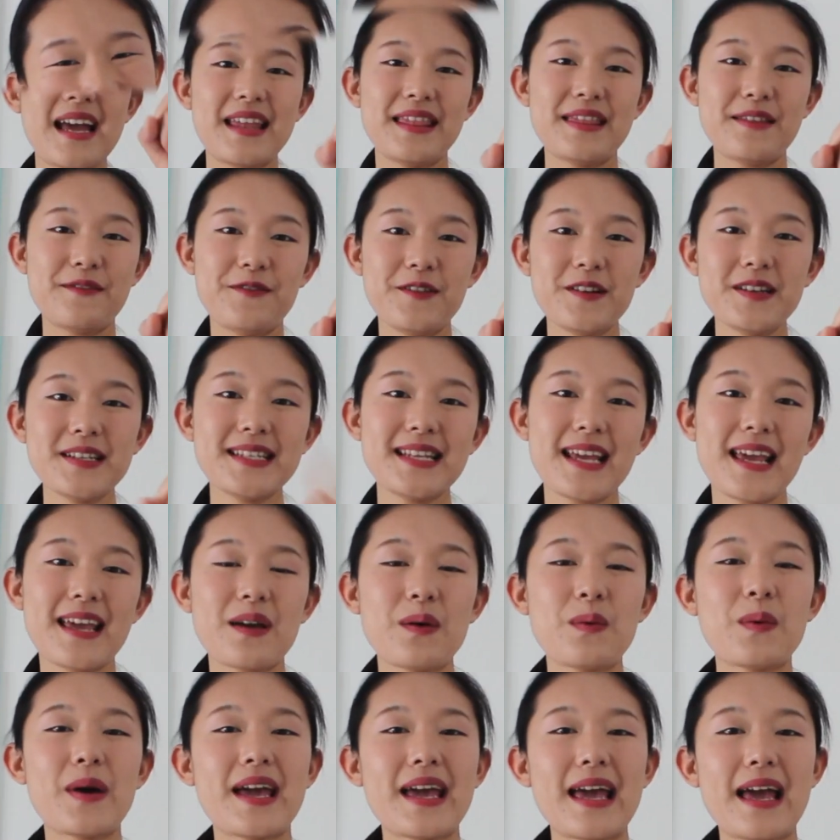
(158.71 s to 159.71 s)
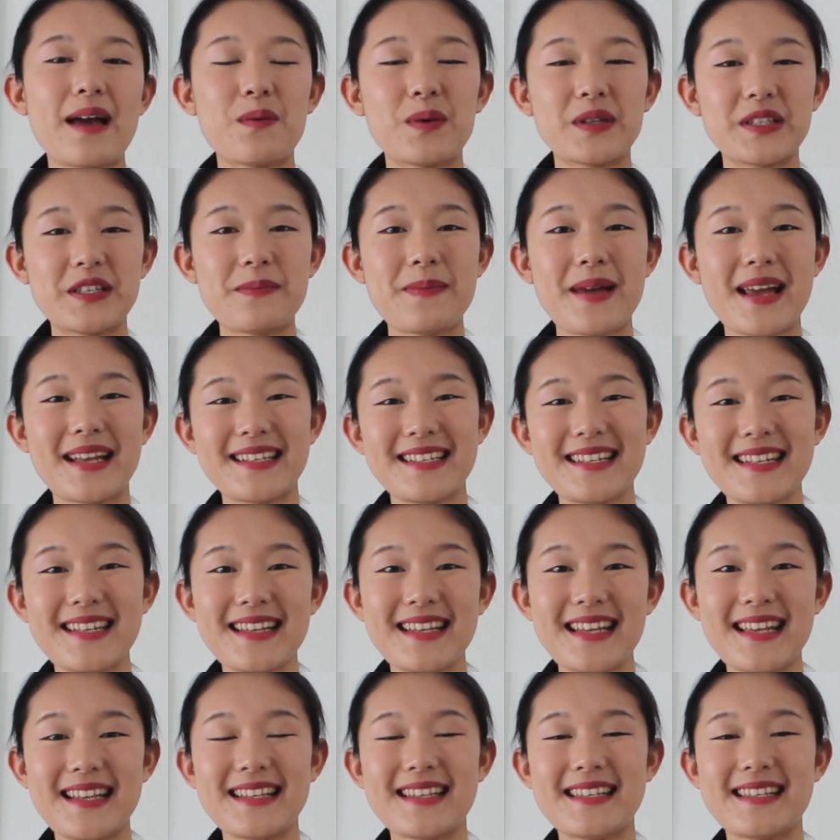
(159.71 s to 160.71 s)
The first takeaway I want to
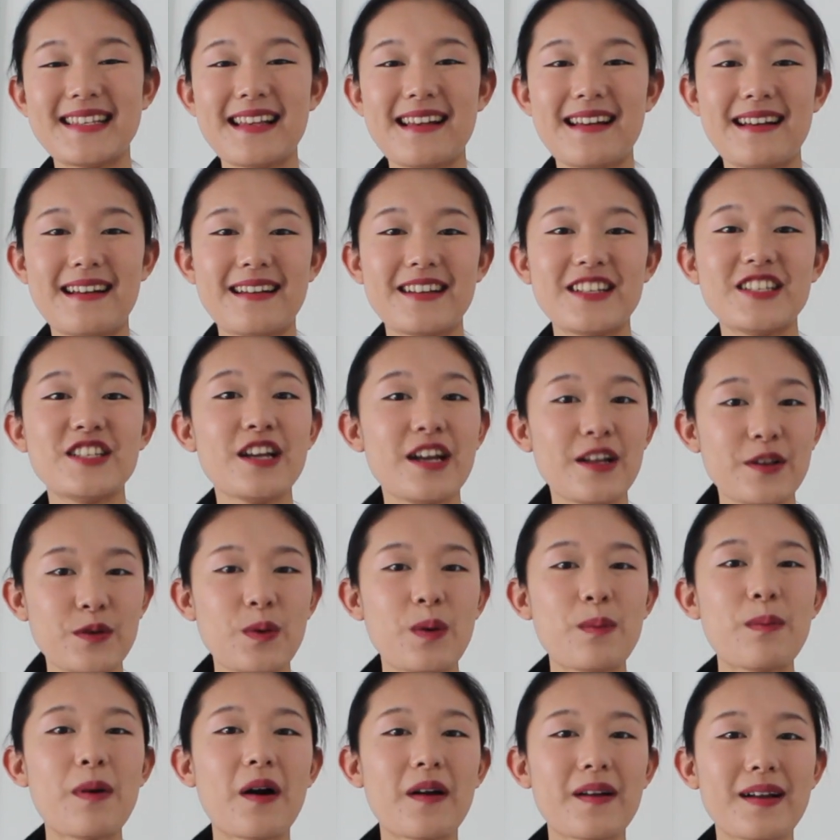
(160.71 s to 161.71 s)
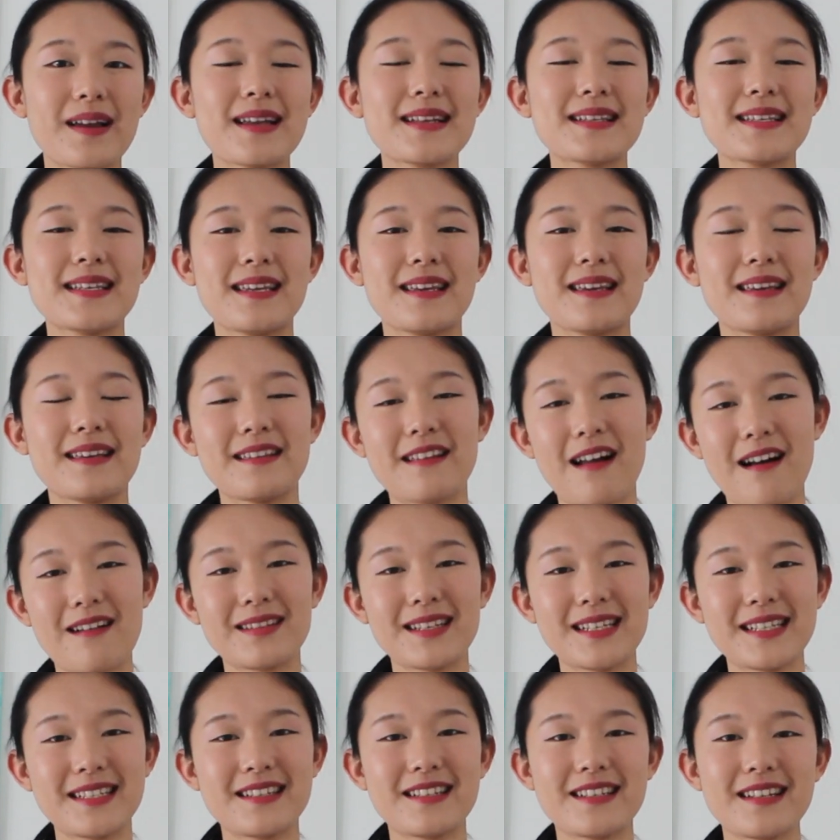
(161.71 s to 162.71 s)
mention is general marketing
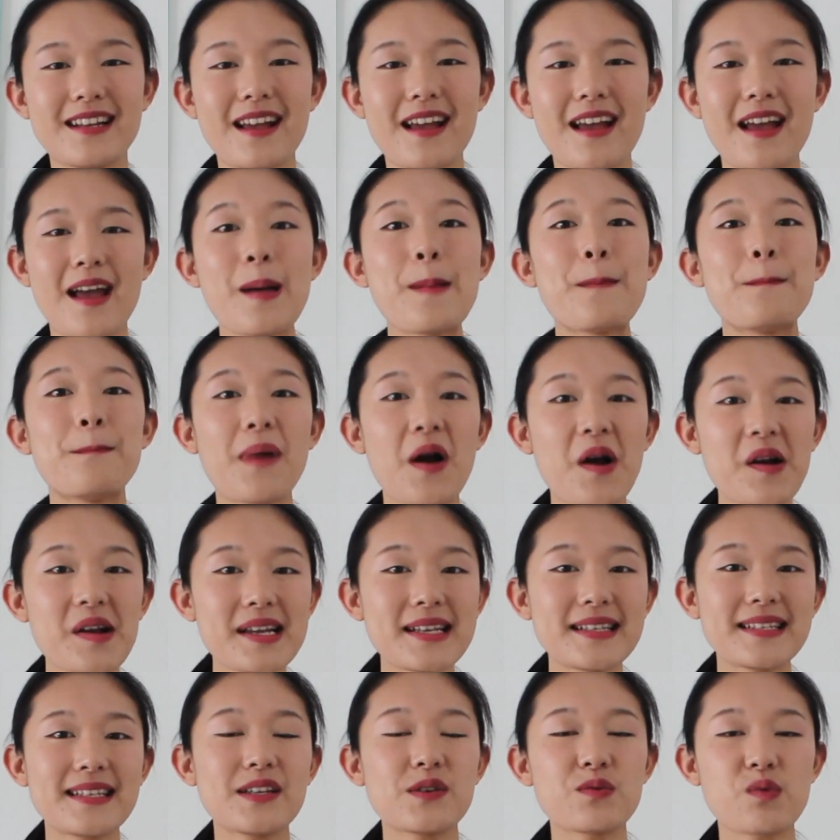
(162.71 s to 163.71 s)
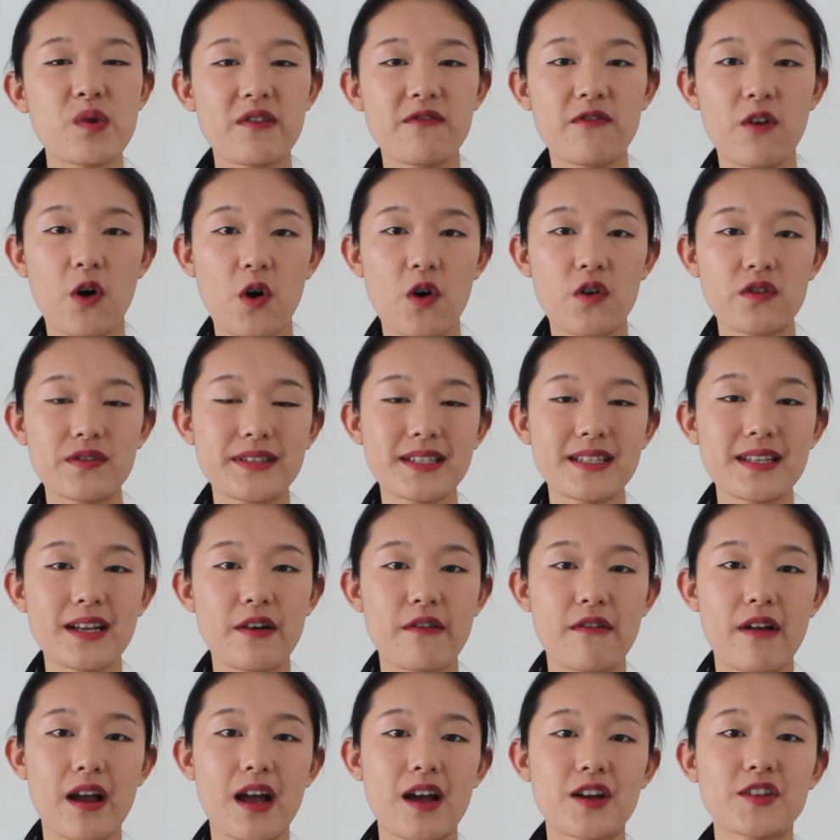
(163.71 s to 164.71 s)
knowledge. Marketing revolves
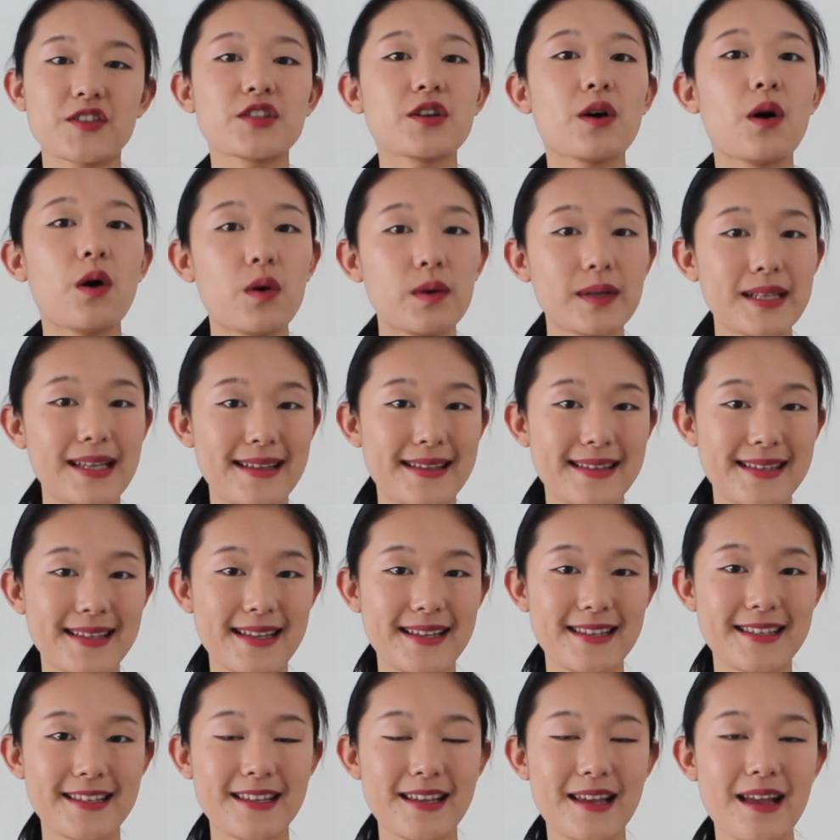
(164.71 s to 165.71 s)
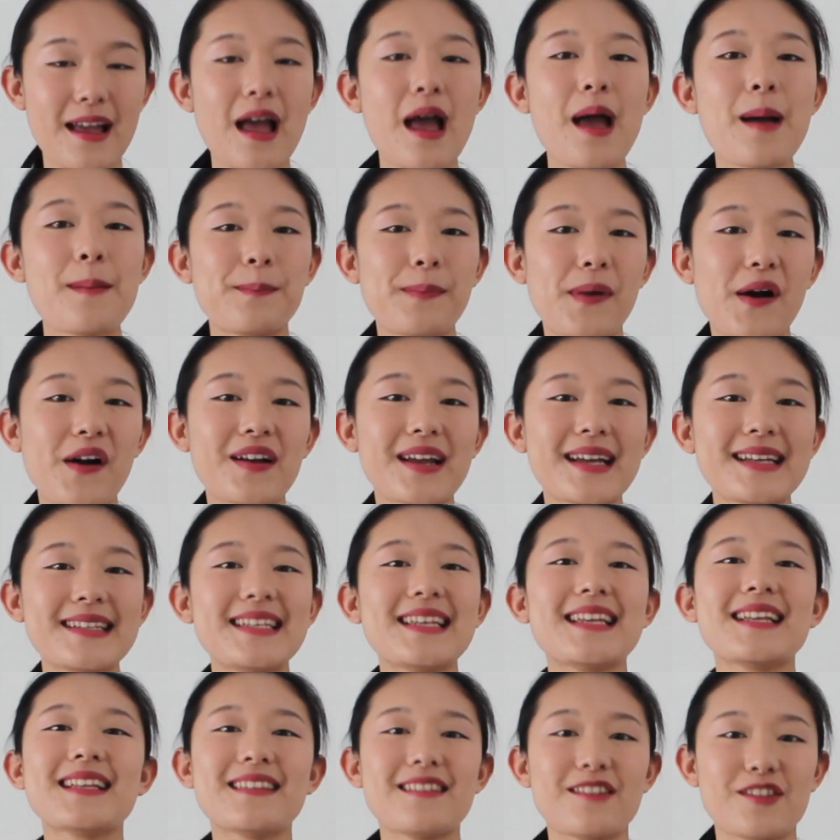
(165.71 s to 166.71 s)
around audiences.
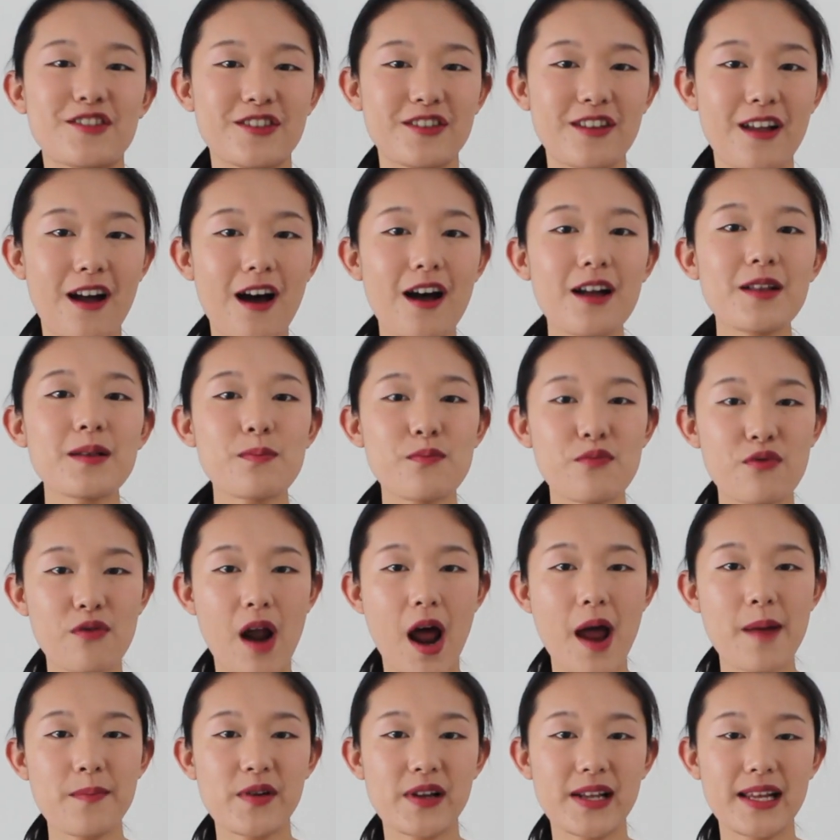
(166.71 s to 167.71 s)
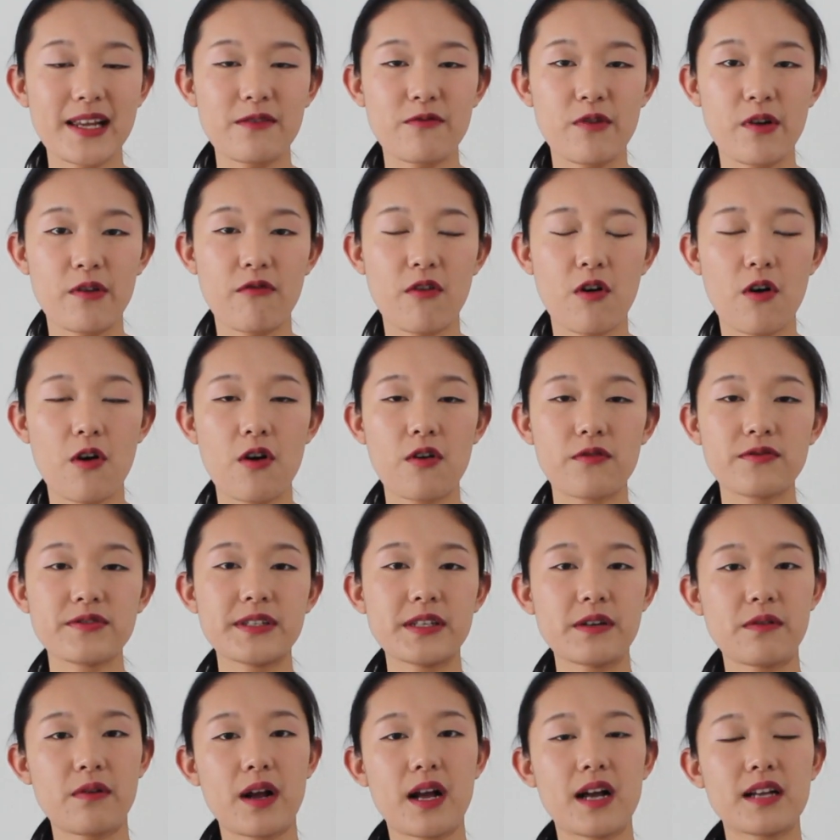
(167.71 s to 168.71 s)
Marketing does not primarily revolve
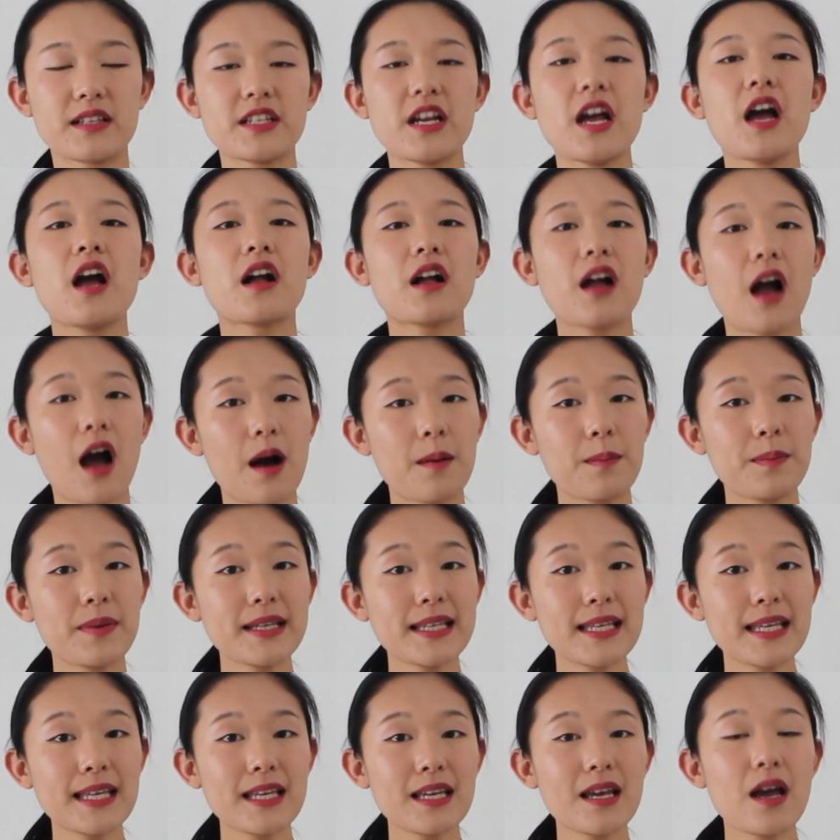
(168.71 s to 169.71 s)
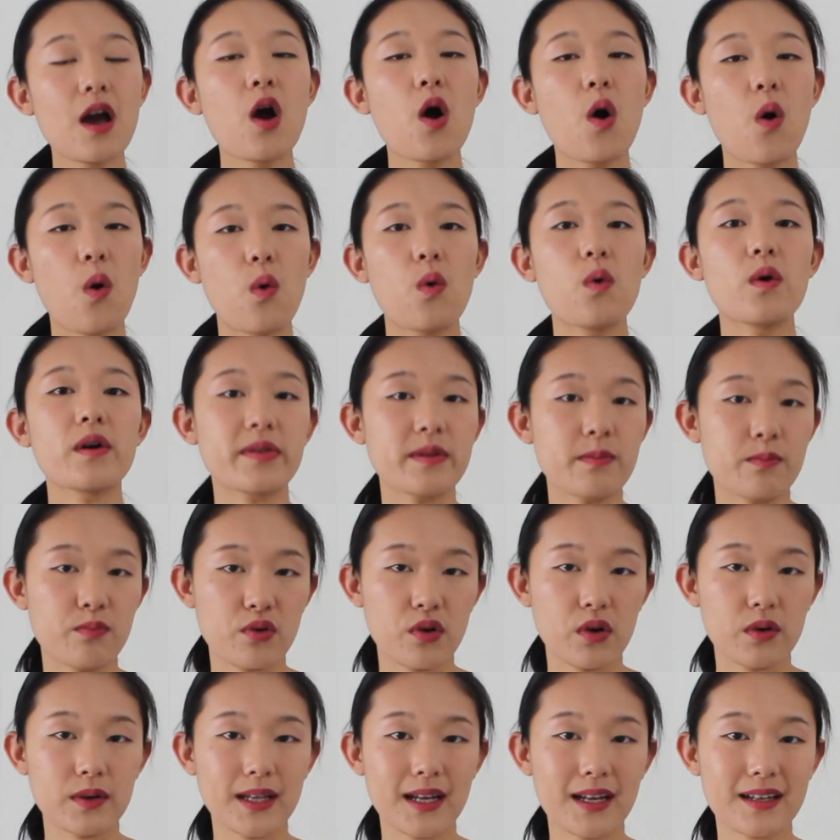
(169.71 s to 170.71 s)
around company or the
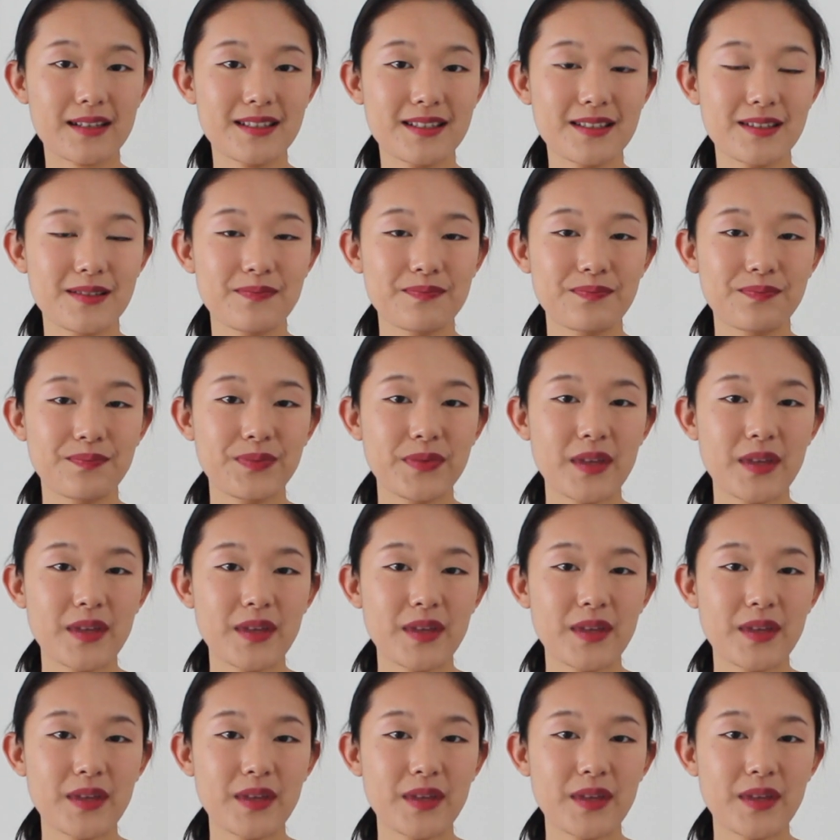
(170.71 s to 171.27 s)
product.